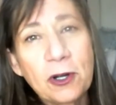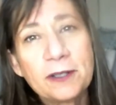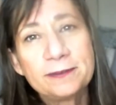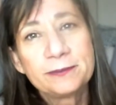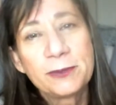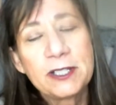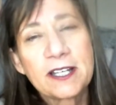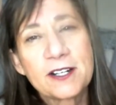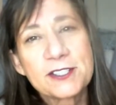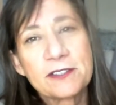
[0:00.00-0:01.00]
Or
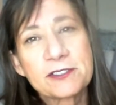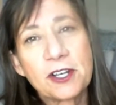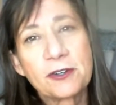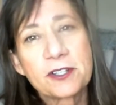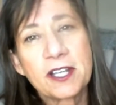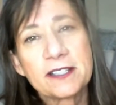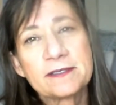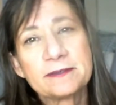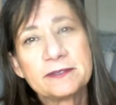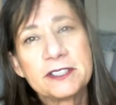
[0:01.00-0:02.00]
we let ourselves go to
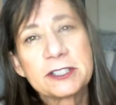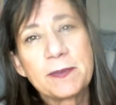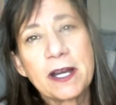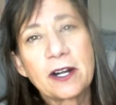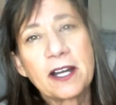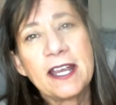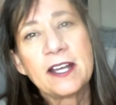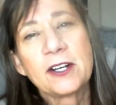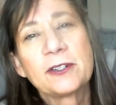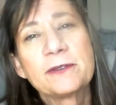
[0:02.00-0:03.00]
that despair,
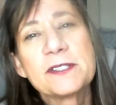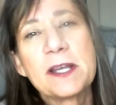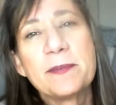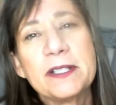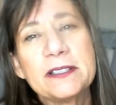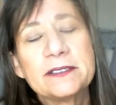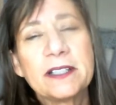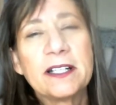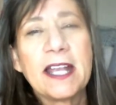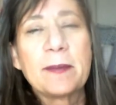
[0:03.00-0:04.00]
anger, resentment,
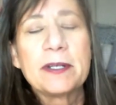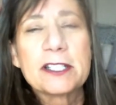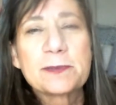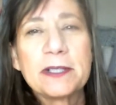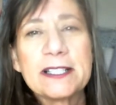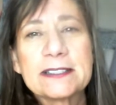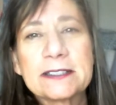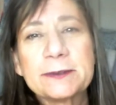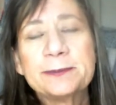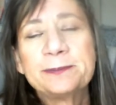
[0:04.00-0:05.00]
unhappiness
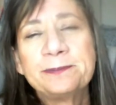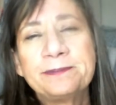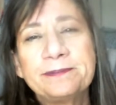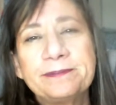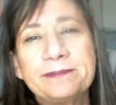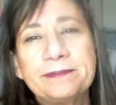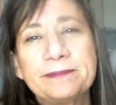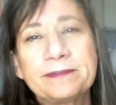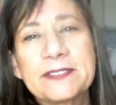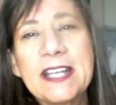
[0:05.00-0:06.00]
place.
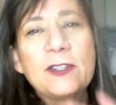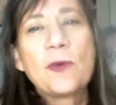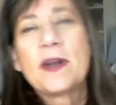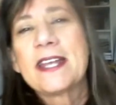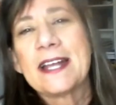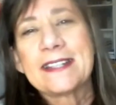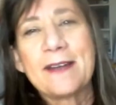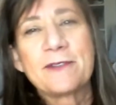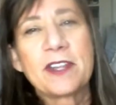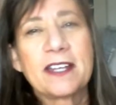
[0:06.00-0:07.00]
Ain't nobody got
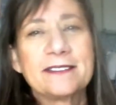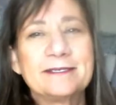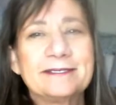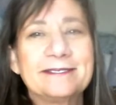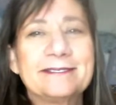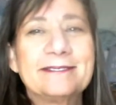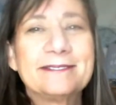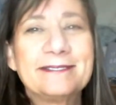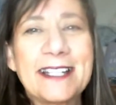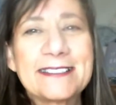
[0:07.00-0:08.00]
time for that.
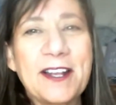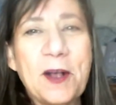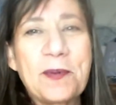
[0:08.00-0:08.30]
That's not